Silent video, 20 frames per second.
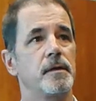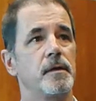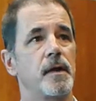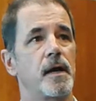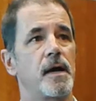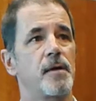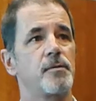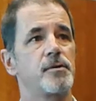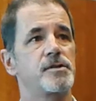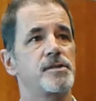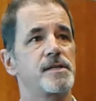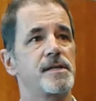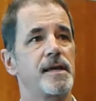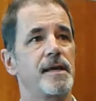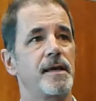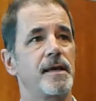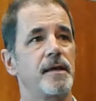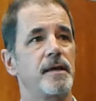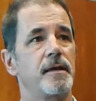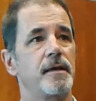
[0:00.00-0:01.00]
I would
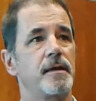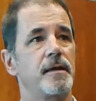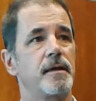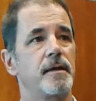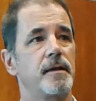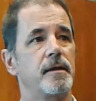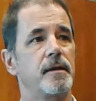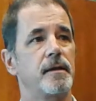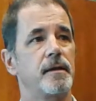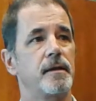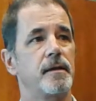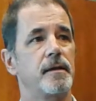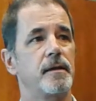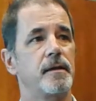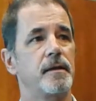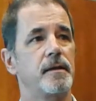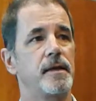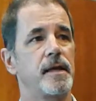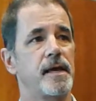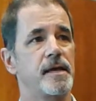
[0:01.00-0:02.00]
say
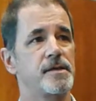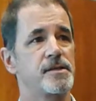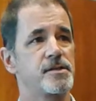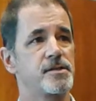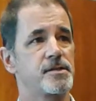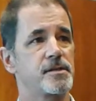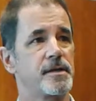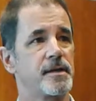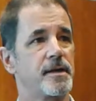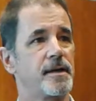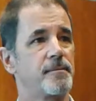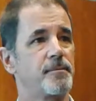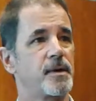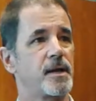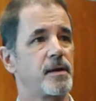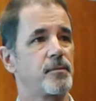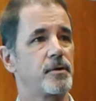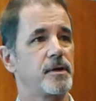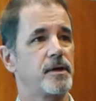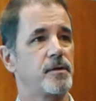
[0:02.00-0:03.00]
yes,
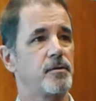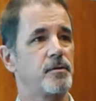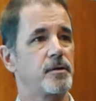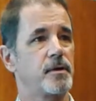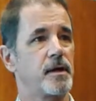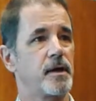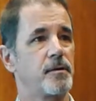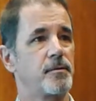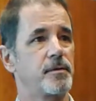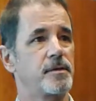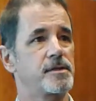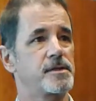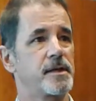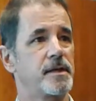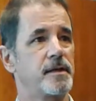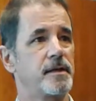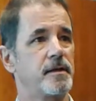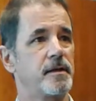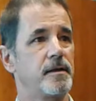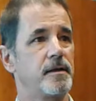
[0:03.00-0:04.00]
but I would
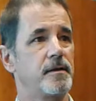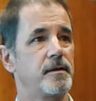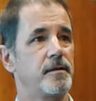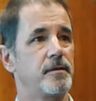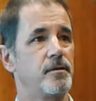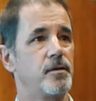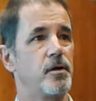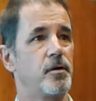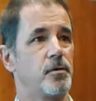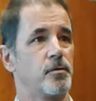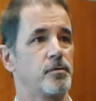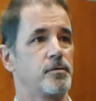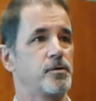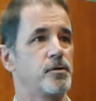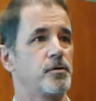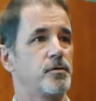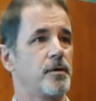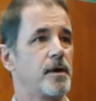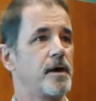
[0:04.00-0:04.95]
say no too.